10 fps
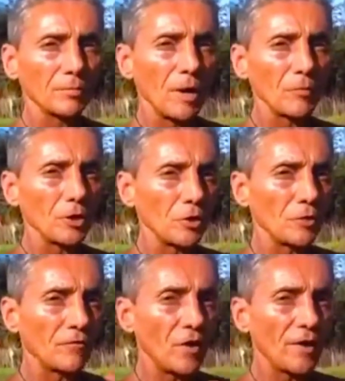Remember, you're
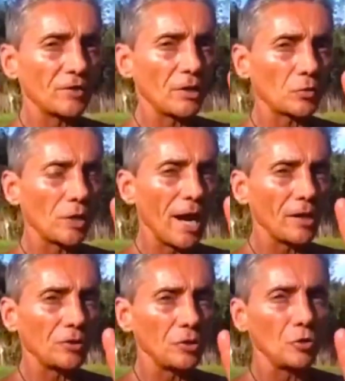either five sense
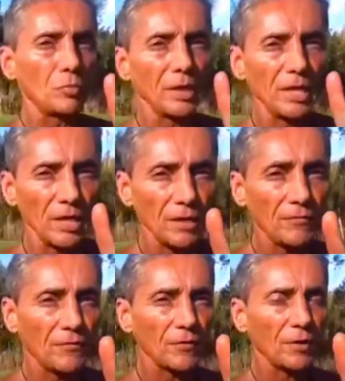reality and you
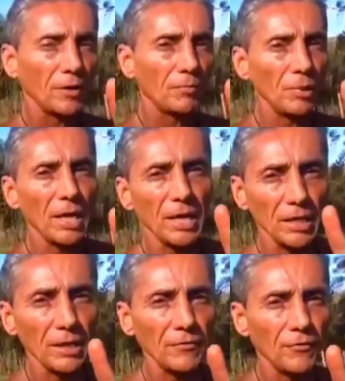believe,
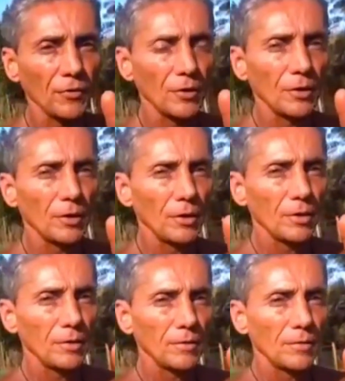believe,
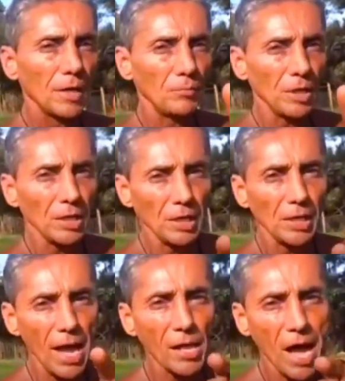and B E
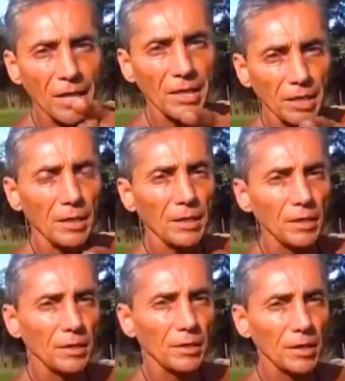L I E,
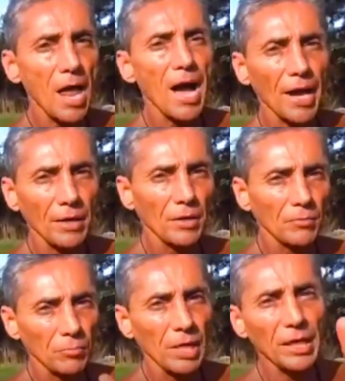lie,
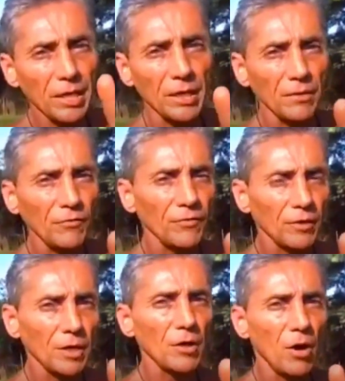believe
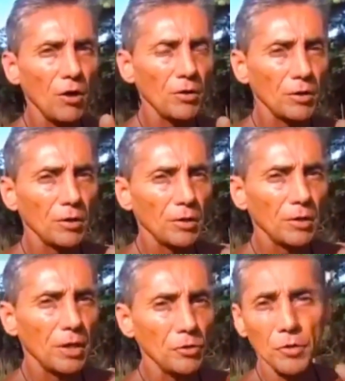it all.
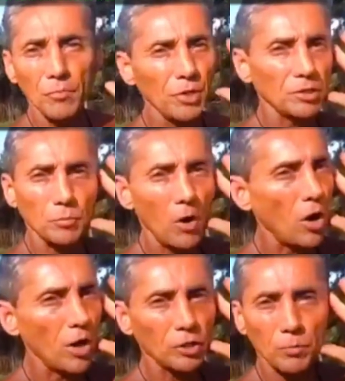And you can be a
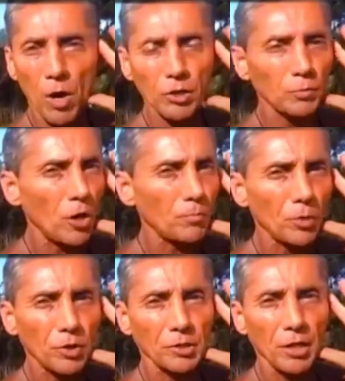smart, smart, smart
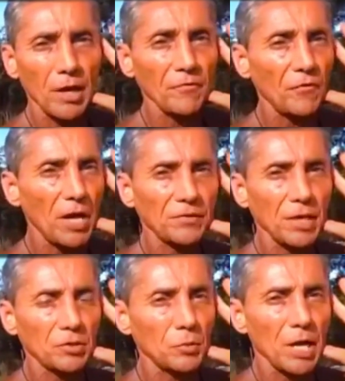person and have a five
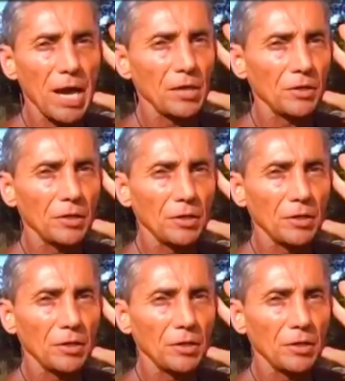sense reality.